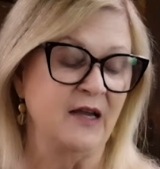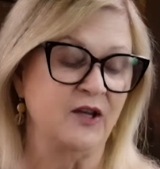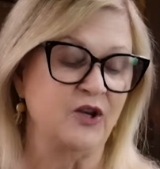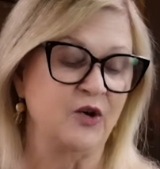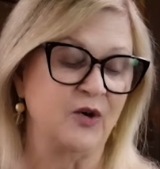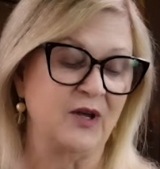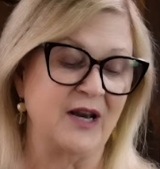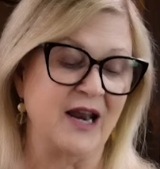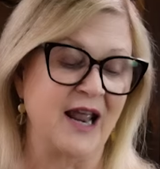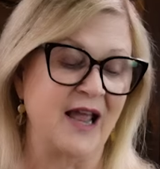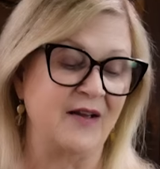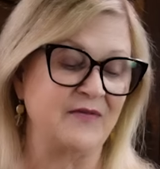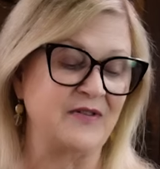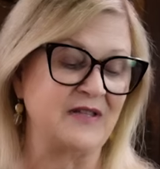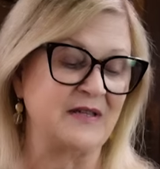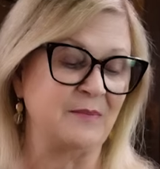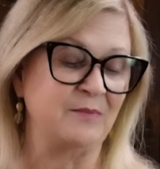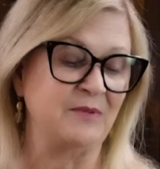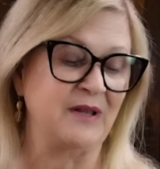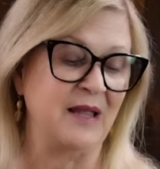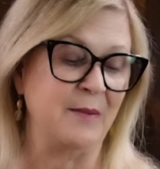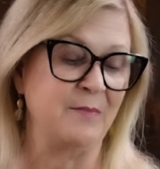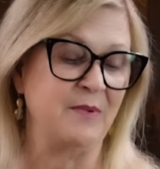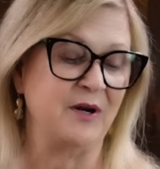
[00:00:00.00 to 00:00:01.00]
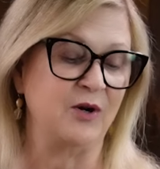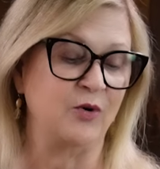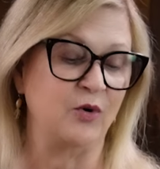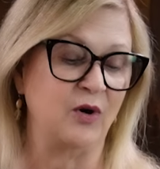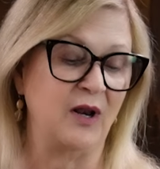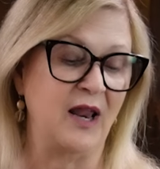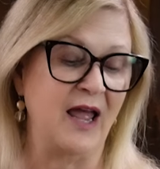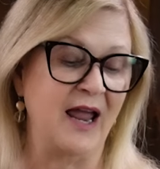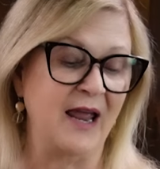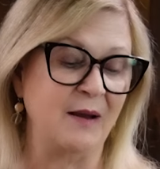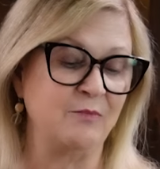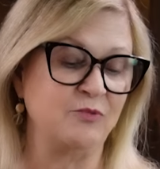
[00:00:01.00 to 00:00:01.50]
You can have some lemon
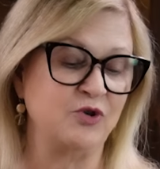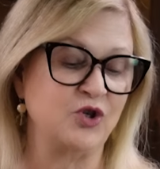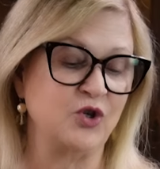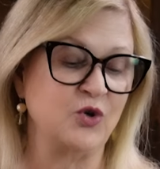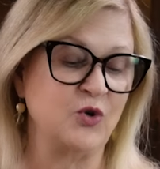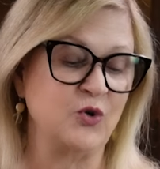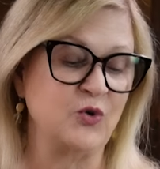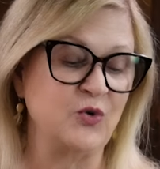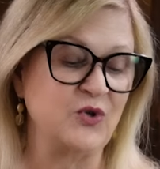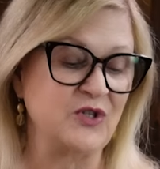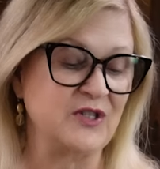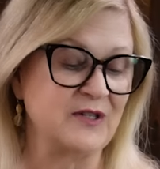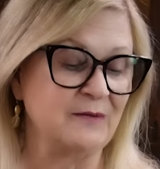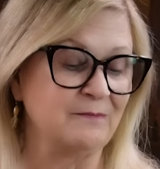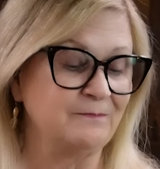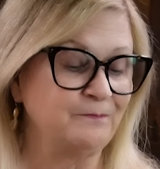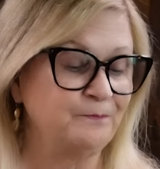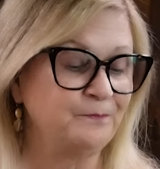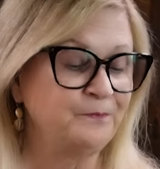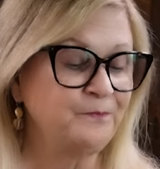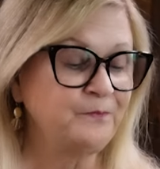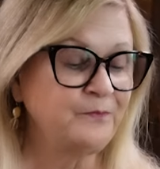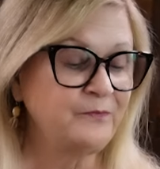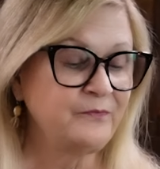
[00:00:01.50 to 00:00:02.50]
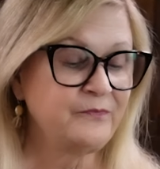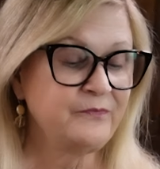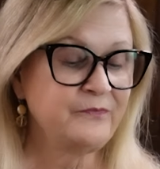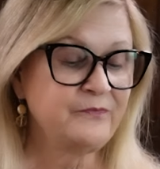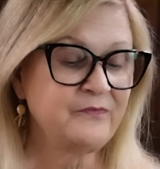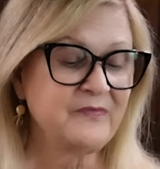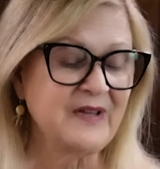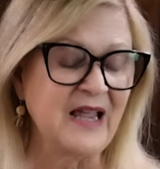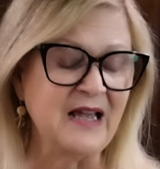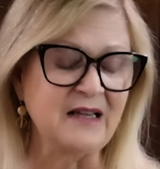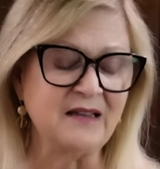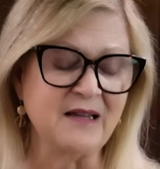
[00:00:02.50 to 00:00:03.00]
or lime juice,
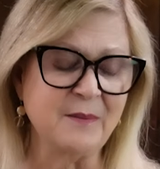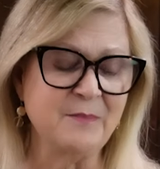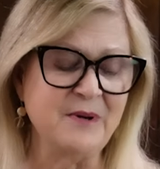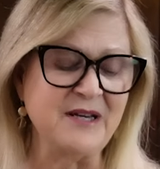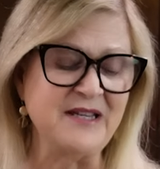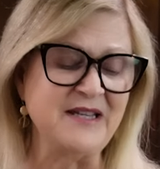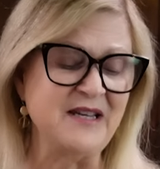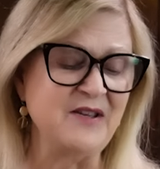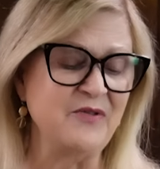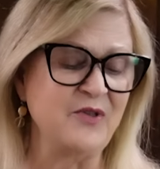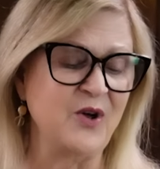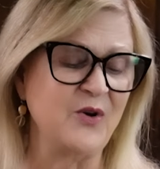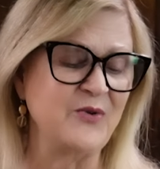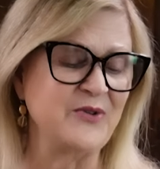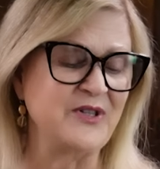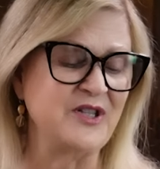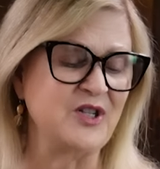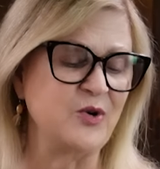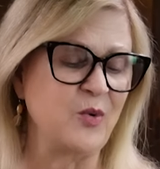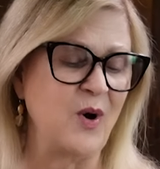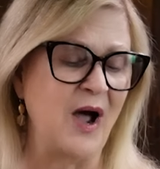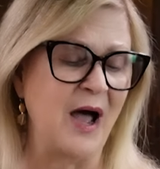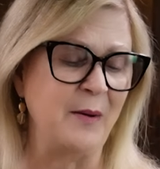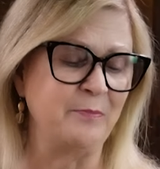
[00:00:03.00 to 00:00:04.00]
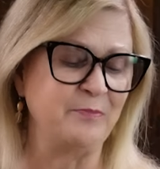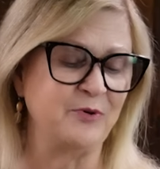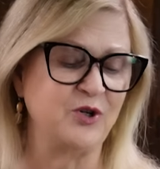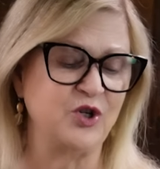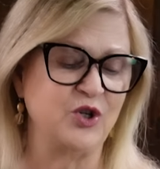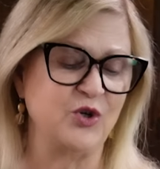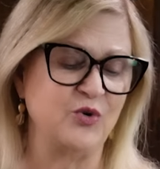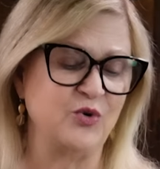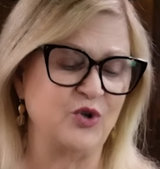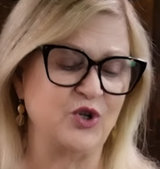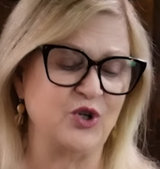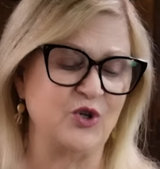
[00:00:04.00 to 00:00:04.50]
limiting those to up
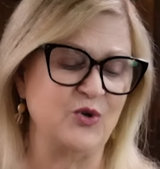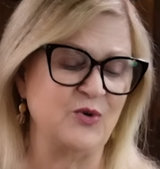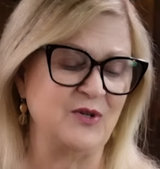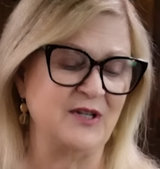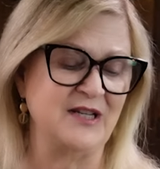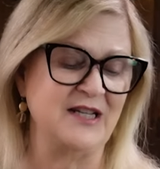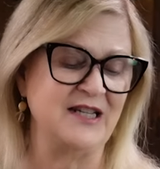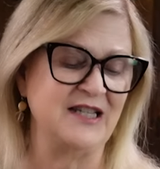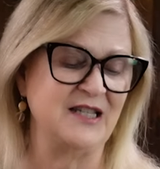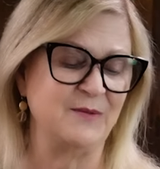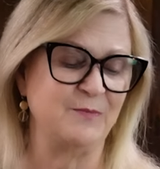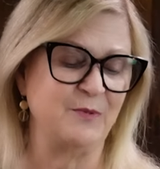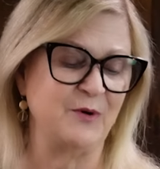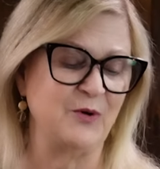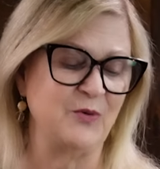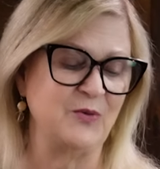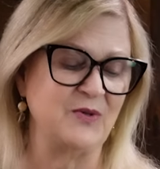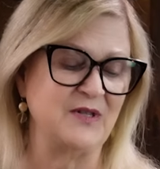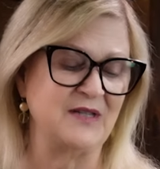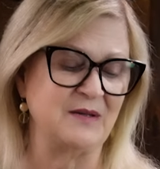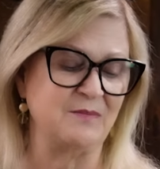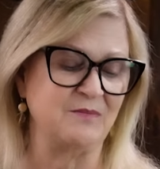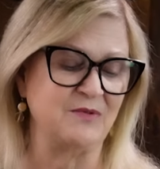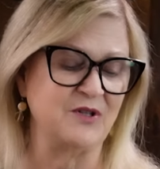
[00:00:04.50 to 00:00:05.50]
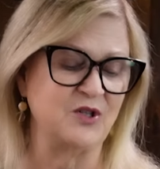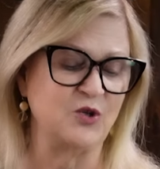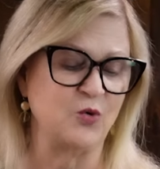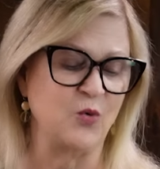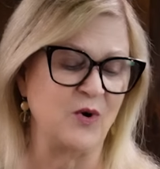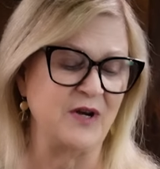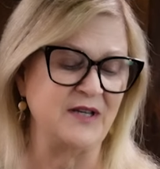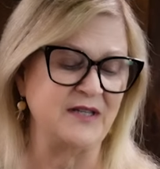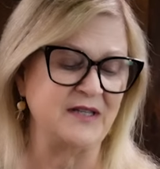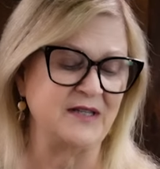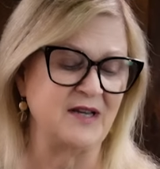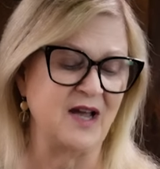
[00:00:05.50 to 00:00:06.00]
to 2 teaspoons, some
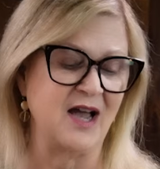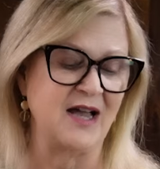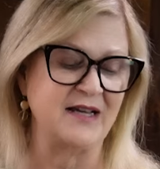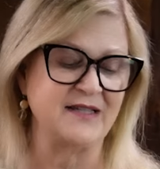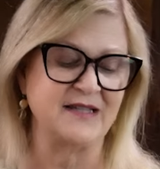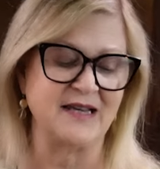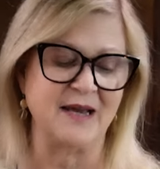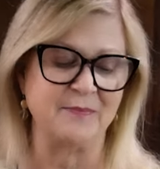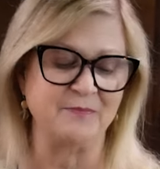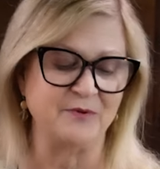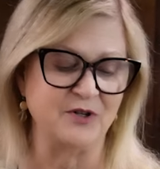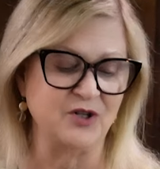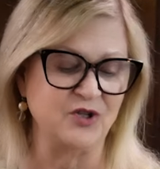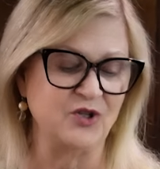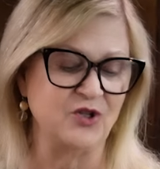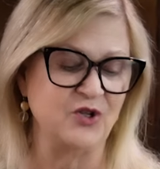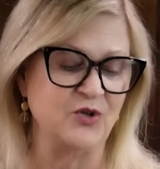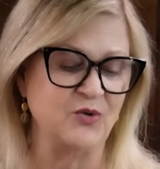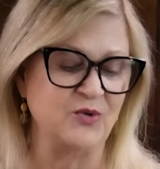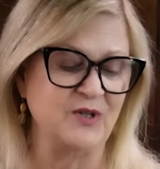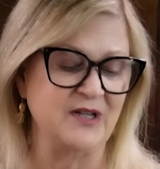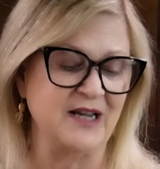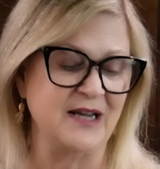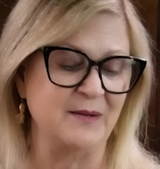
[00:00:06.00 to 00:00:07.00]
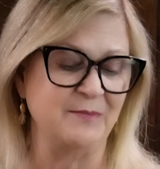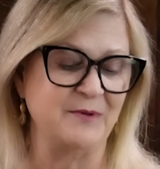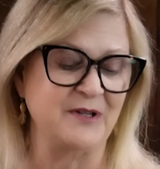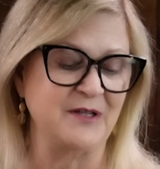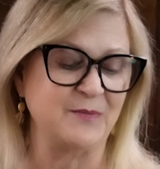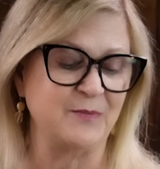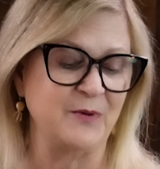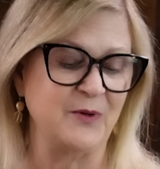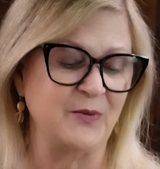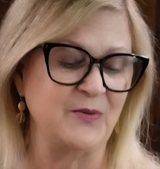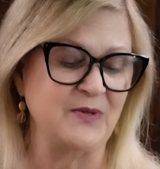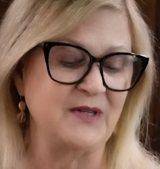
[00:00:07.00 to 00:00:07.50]
soy sauce up to 2
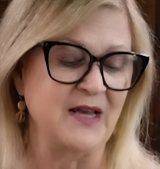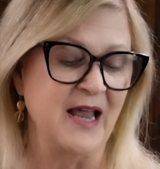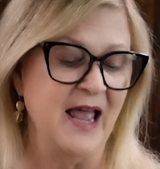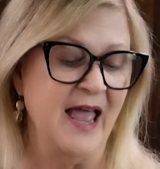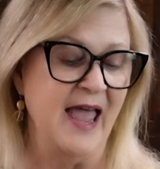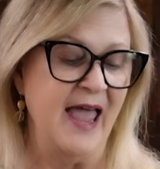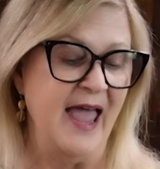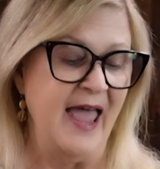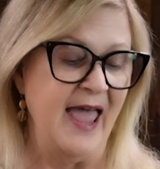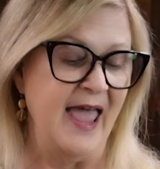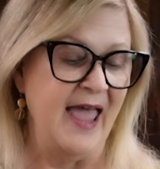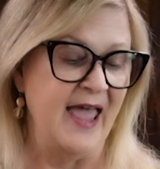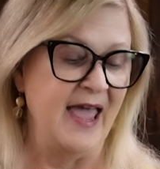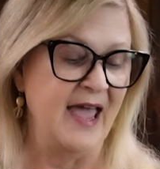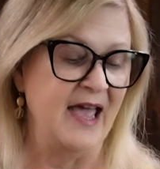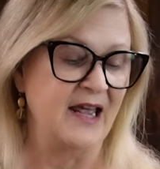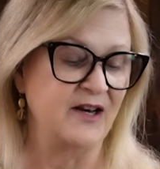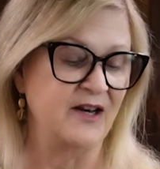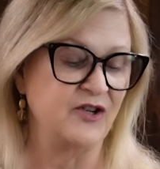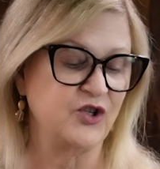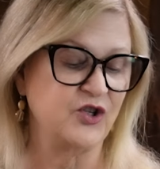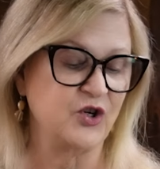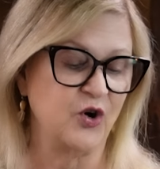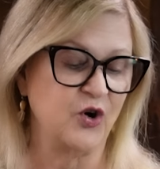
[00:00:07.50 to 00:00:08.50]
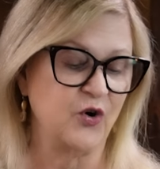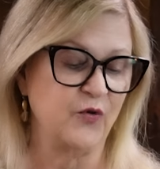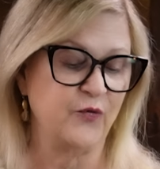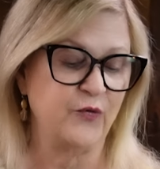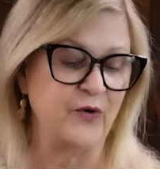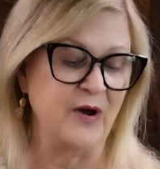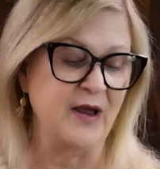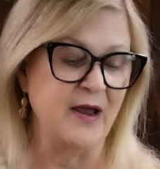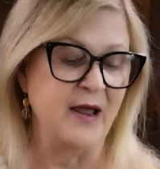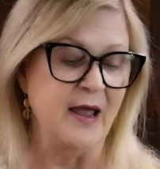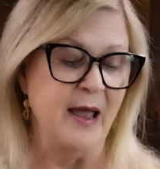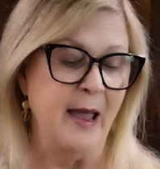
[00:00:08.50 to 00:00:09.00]
tablespoons, and
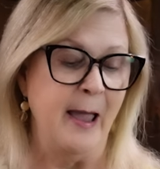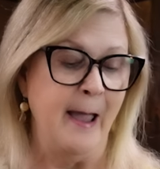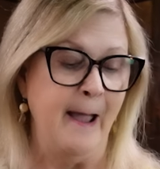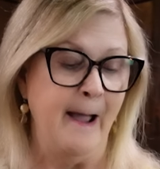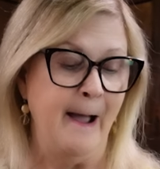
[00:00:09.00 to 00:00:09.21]
sugar-free,